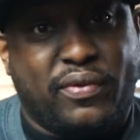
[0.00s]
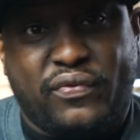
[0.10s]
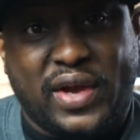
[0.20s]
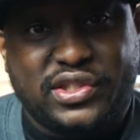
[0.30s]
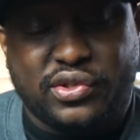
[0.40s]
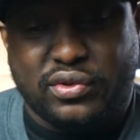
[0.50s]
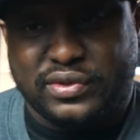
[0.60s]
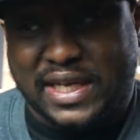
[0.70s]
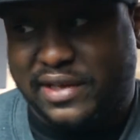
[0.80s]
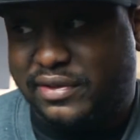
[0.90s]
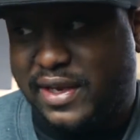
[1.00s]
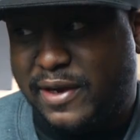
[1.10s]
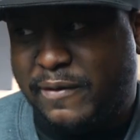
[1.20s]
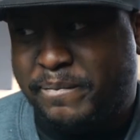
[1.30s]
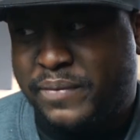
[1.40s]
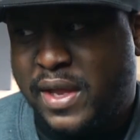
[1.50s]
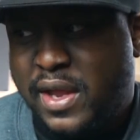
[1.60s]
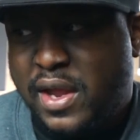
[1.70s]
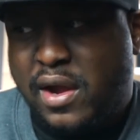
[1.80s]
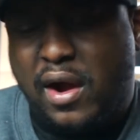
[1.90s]
professionals out there,
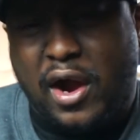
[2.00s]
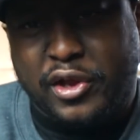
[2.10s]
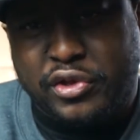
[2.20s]
are